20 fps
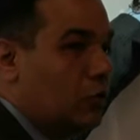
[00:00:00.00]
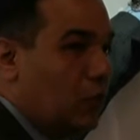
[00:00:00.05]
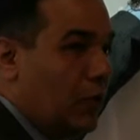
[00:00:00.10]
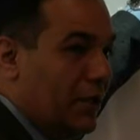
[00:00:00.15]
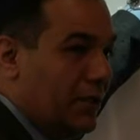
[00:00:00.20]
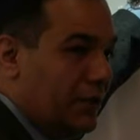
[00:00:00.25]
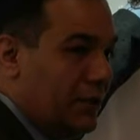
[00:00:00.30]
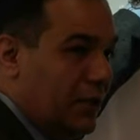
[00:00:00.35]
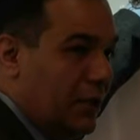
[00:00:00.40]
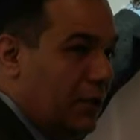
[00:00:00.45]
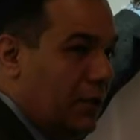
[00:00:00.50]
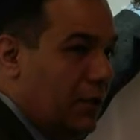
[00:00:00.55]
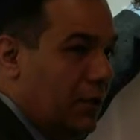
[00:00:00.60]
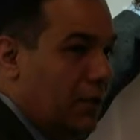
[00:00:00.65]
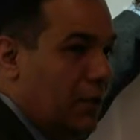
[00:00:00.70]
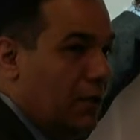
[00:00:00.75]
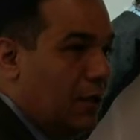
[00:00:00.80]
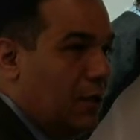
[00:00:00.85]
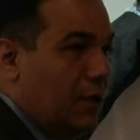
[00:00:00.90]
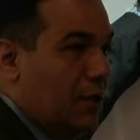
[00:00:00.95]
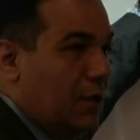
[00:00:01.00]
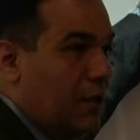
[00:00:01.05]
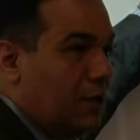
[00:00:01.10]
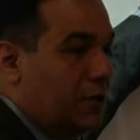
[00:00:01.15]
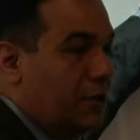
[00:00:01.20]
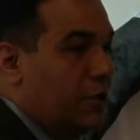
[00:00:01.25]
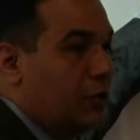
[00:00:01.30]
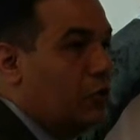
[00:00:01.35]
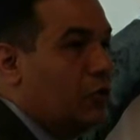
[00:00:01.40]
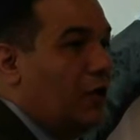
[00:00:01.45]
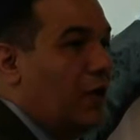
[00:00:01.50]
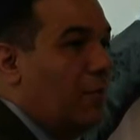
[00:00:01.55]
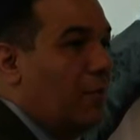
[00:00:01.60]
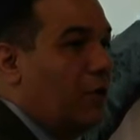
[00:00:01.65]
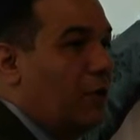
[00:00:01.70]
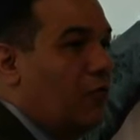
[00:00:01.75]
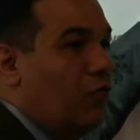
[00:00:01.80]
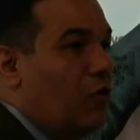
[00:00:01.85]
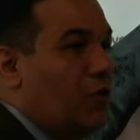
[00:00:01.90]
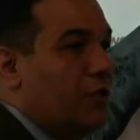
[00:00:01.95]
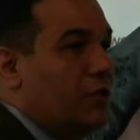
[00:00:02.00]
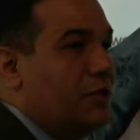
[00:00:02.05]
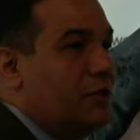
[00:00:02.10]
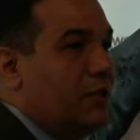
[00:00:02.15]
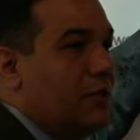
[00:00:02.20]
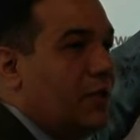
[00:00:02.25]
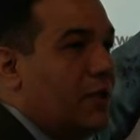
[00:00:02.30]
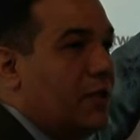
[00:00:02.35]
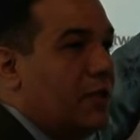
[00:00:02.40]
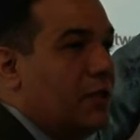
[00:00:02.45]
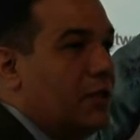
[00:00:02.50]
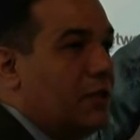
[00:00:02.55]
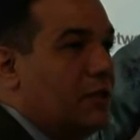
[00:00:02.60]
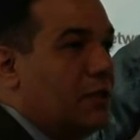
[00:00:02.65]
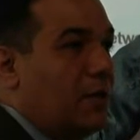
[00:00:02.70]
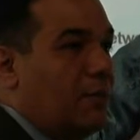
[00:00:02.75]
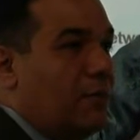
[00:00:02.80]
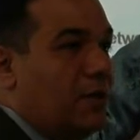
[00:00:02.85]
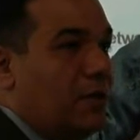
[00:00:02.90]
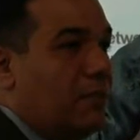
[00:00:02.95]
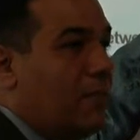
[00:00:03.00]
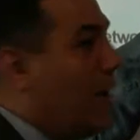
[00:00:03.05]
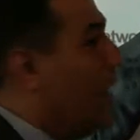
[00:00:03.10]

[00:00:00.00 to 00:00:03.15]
20. It tells you number of ones in the subnet